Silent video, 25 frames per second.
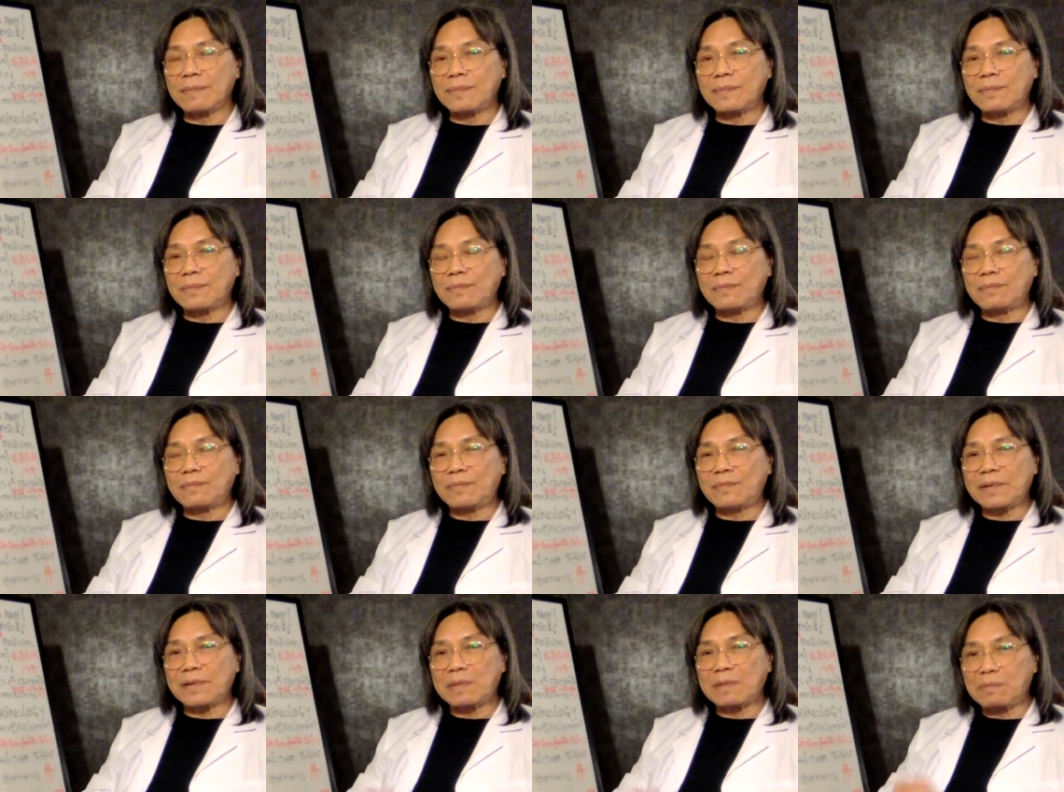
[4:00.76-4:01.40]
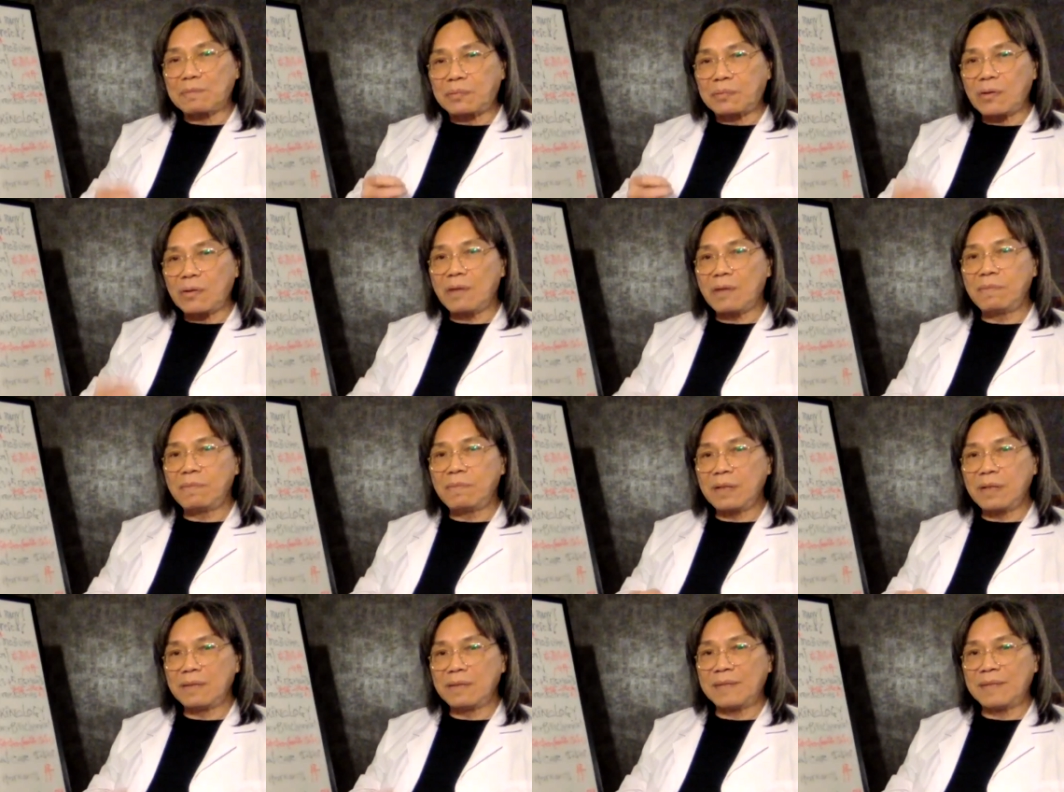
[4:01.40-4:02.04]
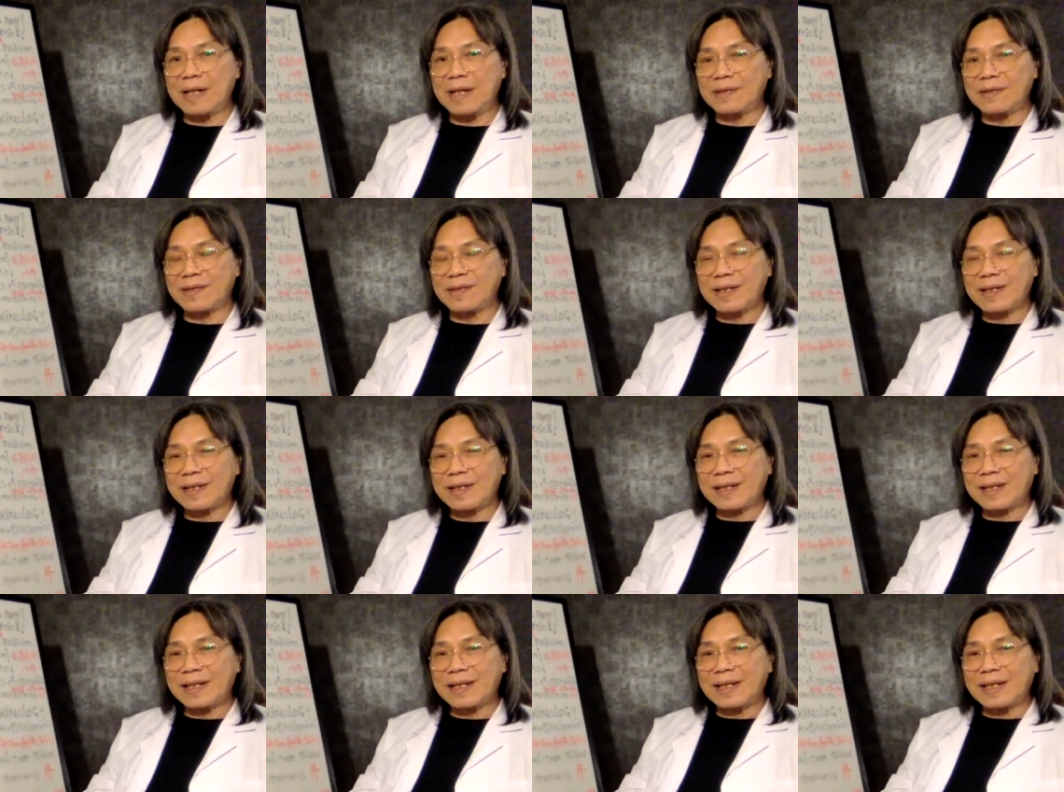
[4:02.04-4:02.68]
But the problem is,
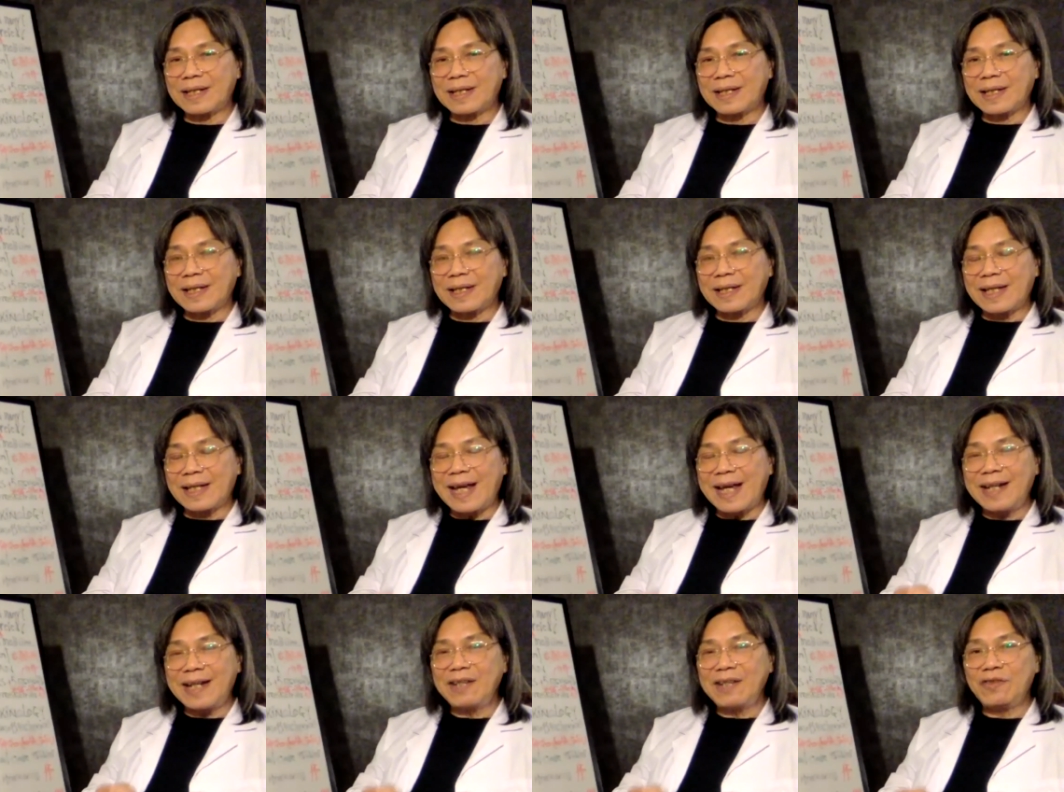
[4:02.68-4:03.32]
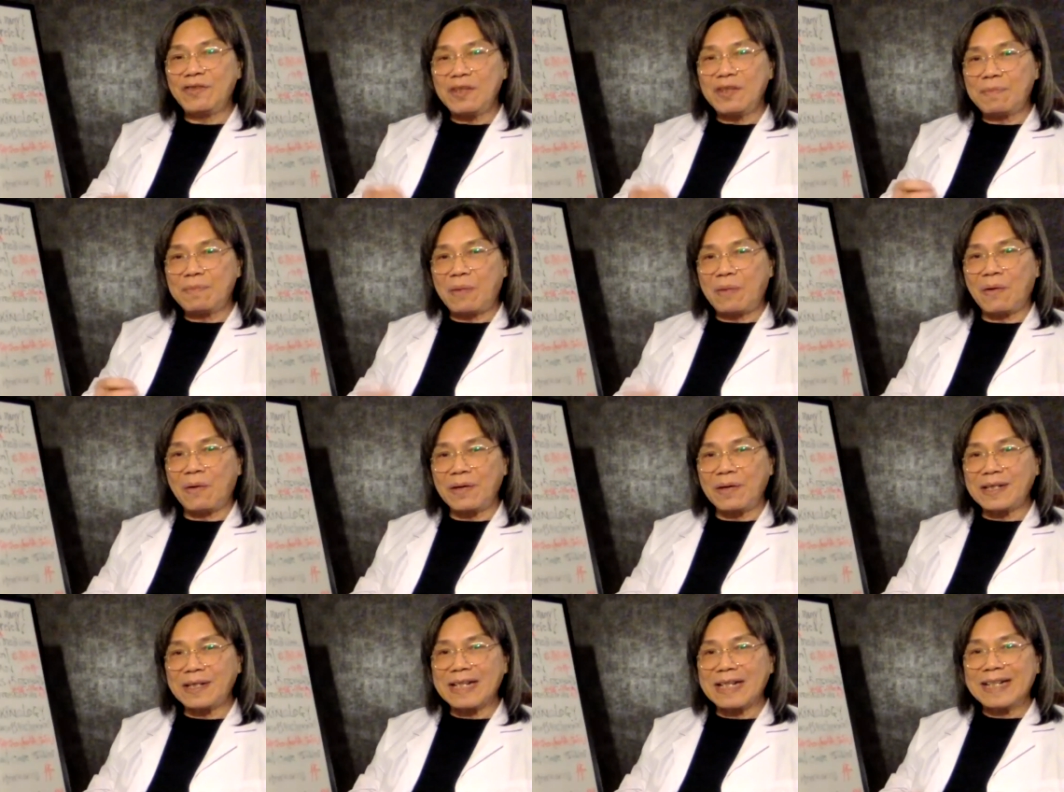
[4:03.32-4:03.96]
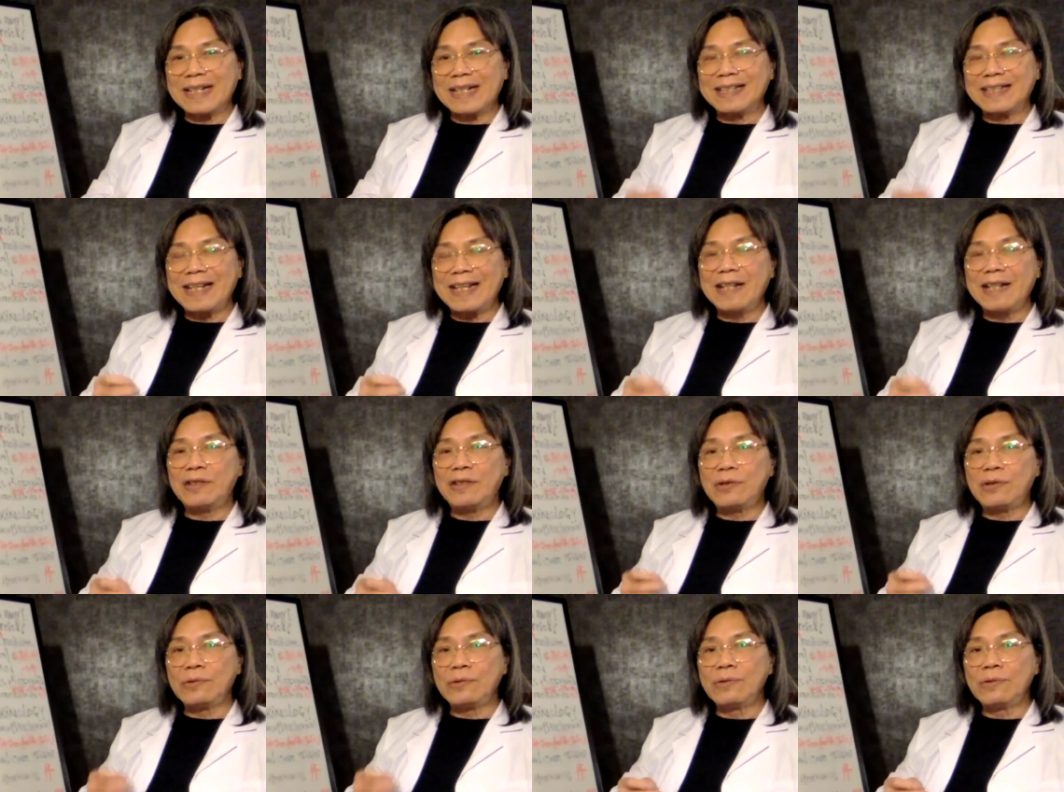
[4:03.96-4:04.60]
energy point, they
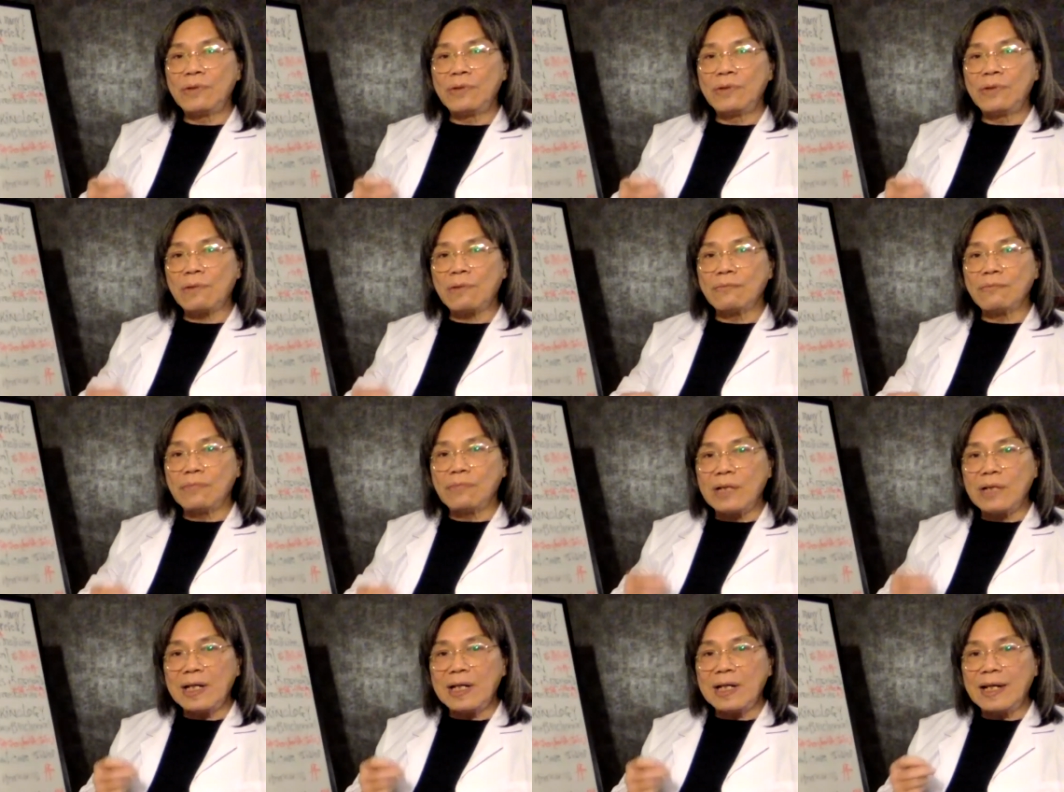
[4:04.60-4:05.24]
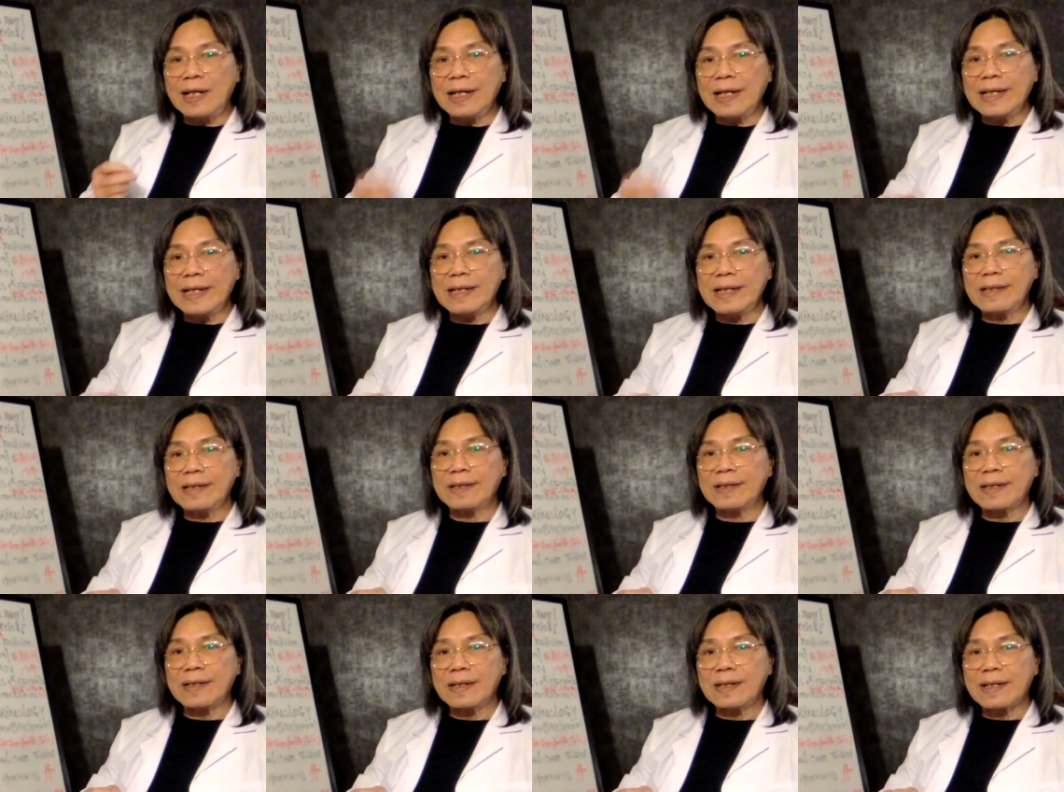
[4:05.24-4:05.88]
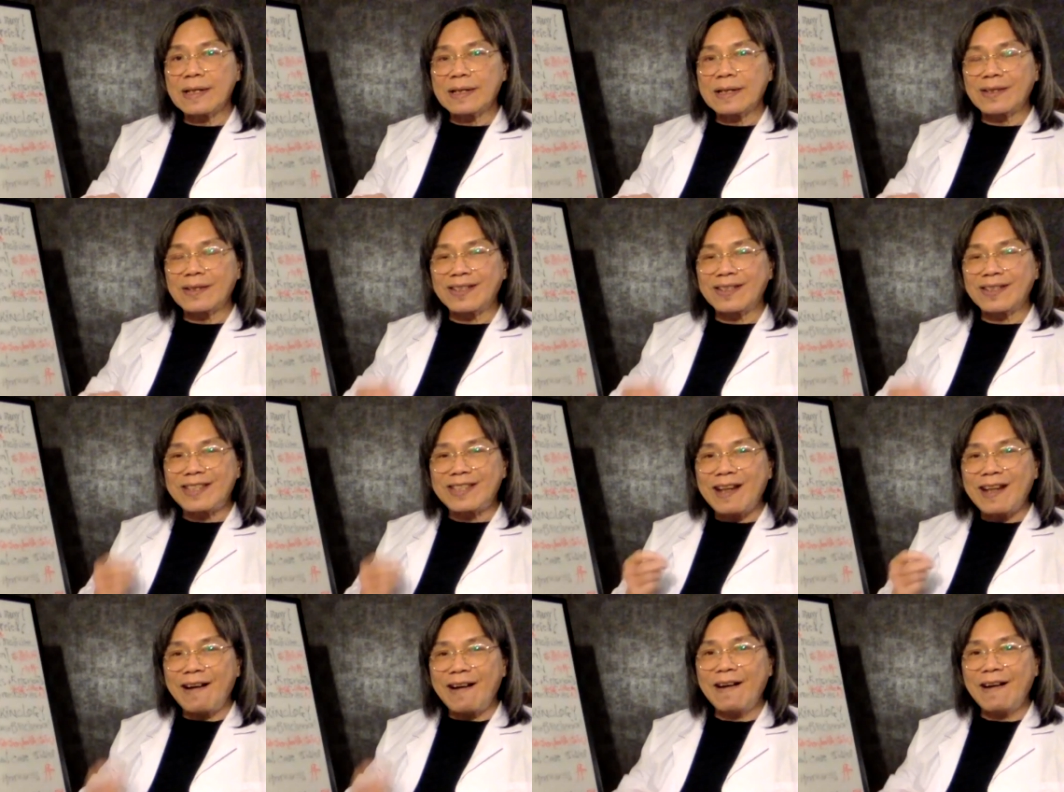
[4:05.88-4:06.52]
do not release the
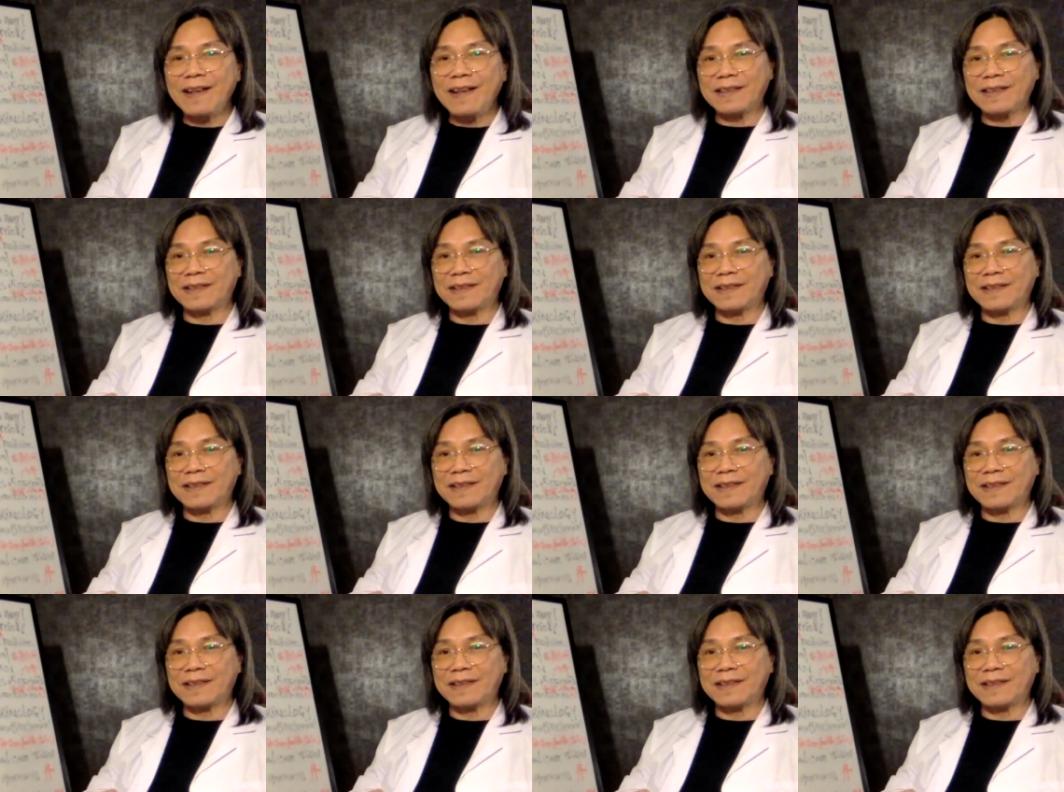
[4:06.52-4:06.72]
Dan.